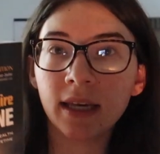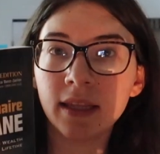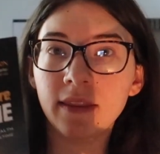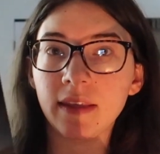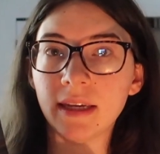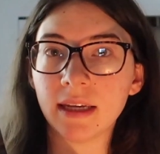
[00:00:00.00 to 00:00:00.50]

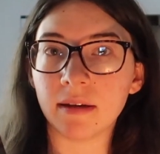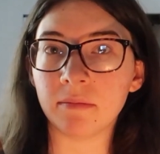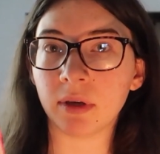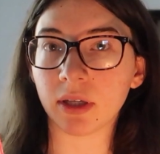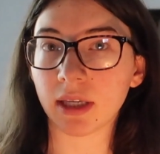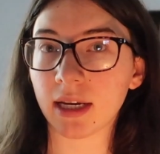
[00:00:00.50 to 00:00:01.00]
The
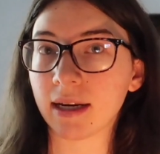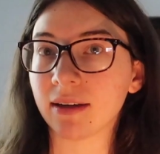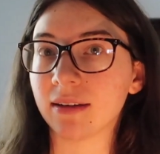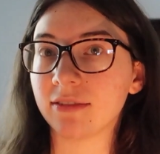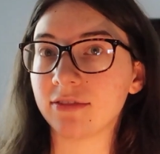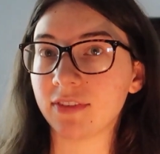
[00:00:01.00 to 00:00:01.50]

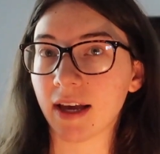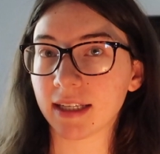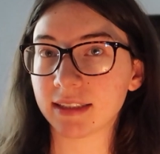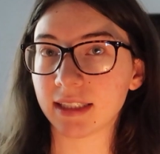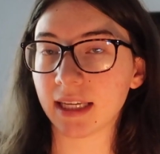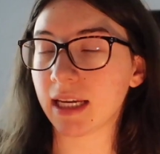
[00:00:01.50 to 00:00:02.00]
Millionaire
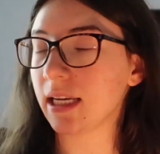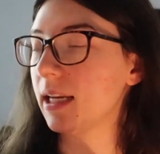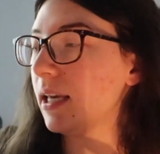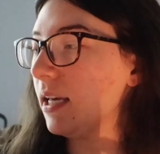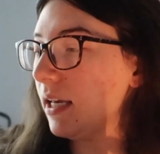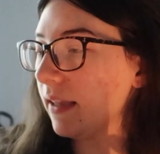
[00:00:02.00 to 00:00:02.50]
Vaseline.
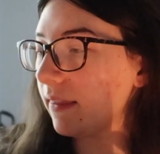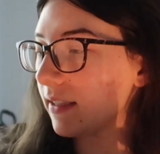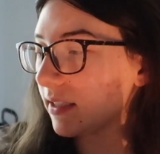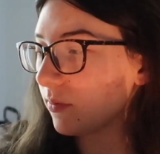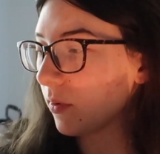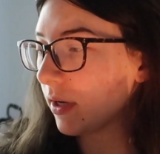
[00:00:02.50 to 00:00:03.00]

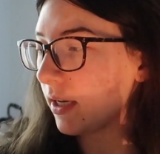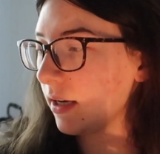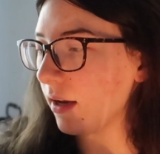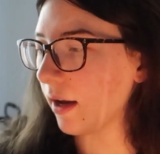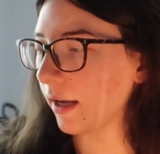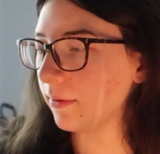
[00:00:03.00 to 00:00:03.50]
This
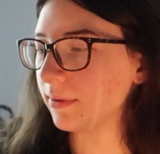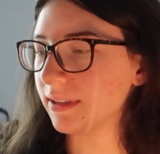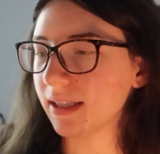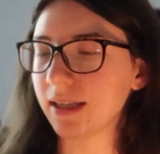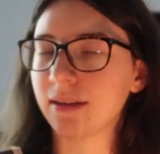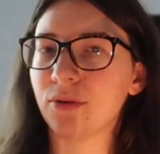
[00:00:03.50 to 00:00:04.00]
one, I was
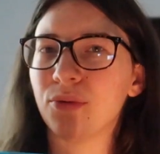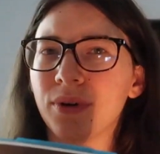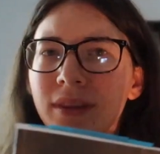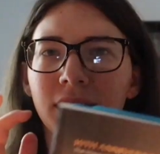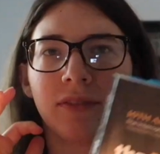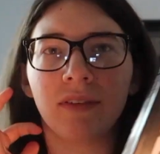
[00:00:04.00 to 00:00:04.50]
like,
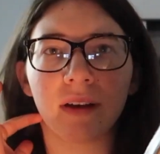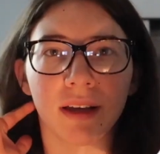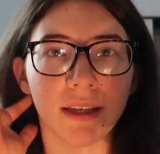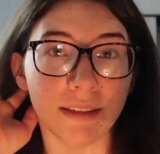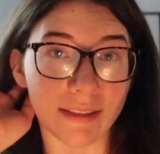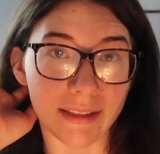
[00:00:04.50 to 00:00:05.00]
what the
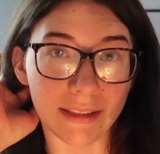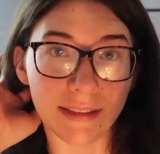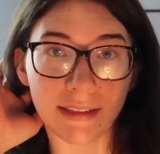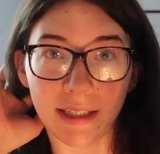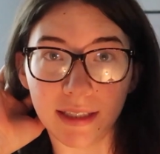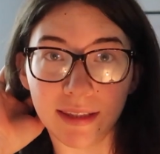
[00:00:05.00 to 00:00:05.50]
fuck is
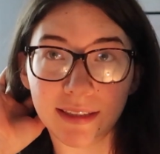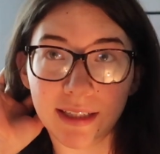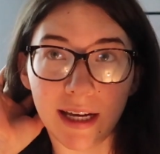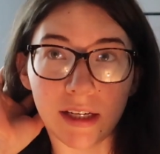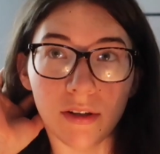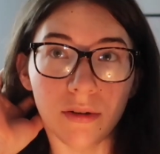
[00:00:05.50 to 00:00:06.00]
this? Like the
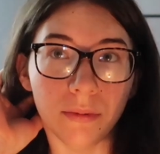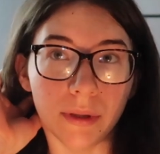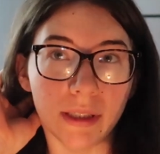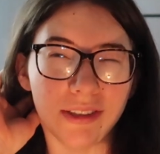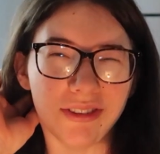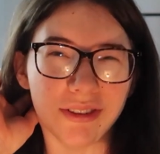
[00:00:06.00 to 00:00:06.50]
title
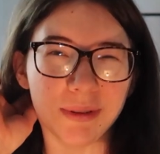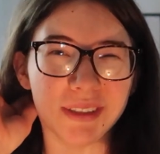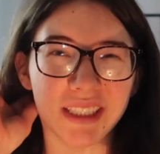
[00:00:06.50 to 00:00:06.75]
really just was